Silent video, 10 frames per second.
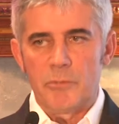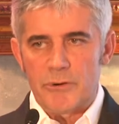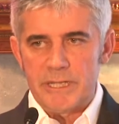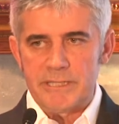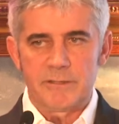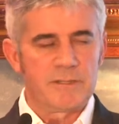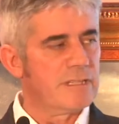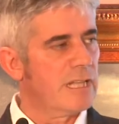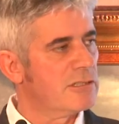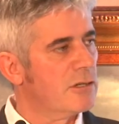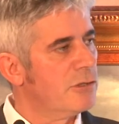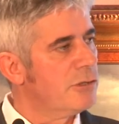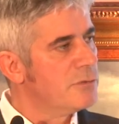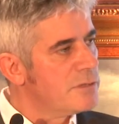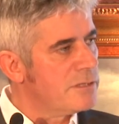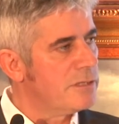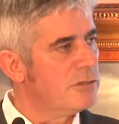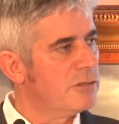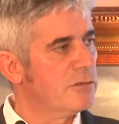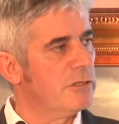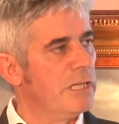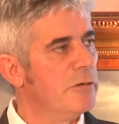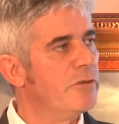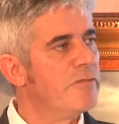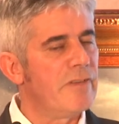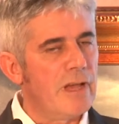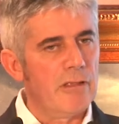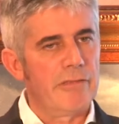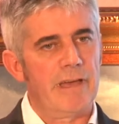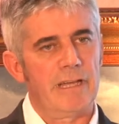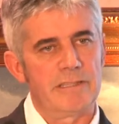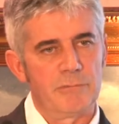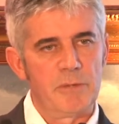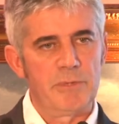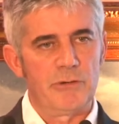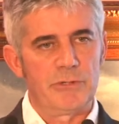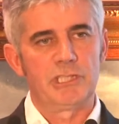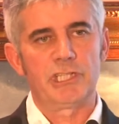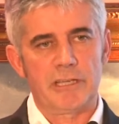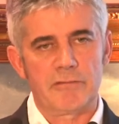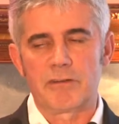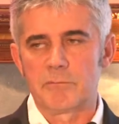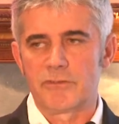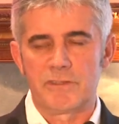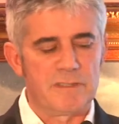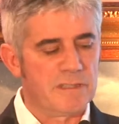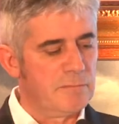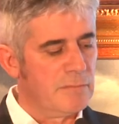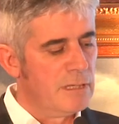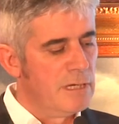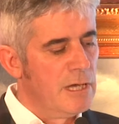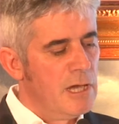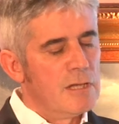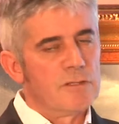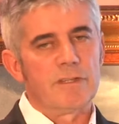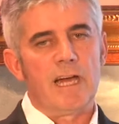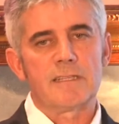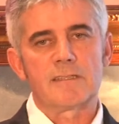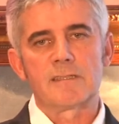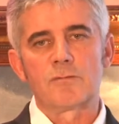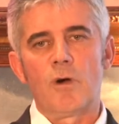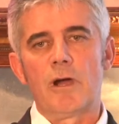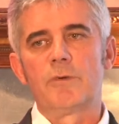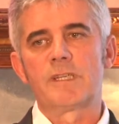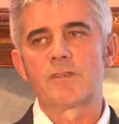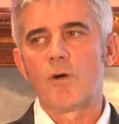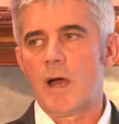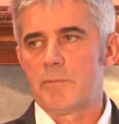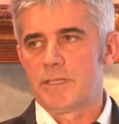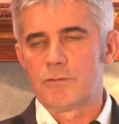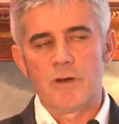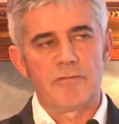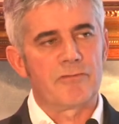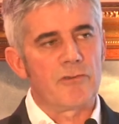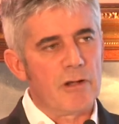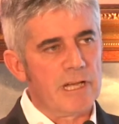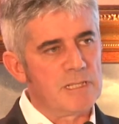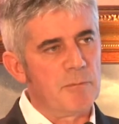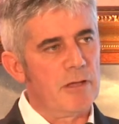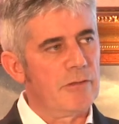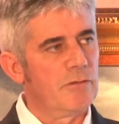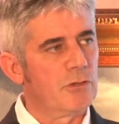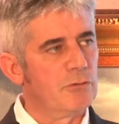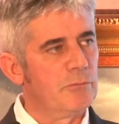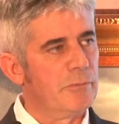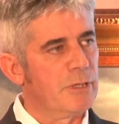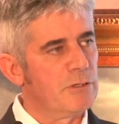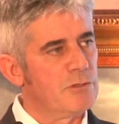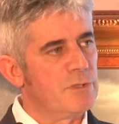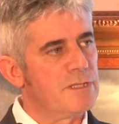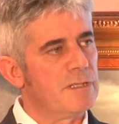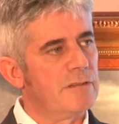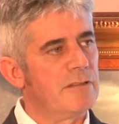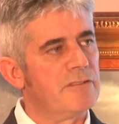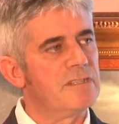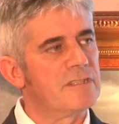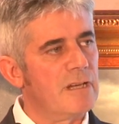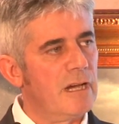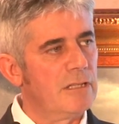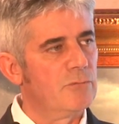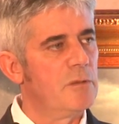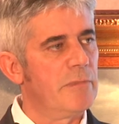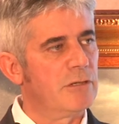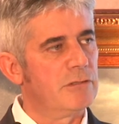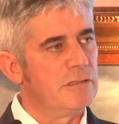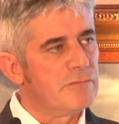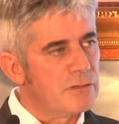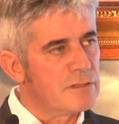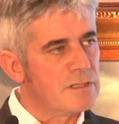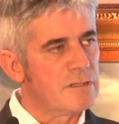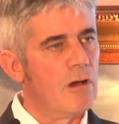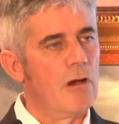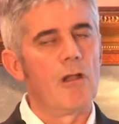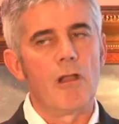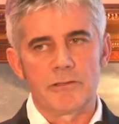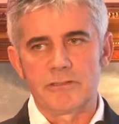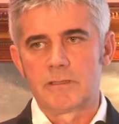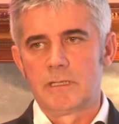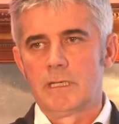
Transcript: operators that's going to use it internally. If we fail on that, there will be a reject from the system. So that's why we're so happy to have Frog as part of the group, because we think that design will make a difference a lot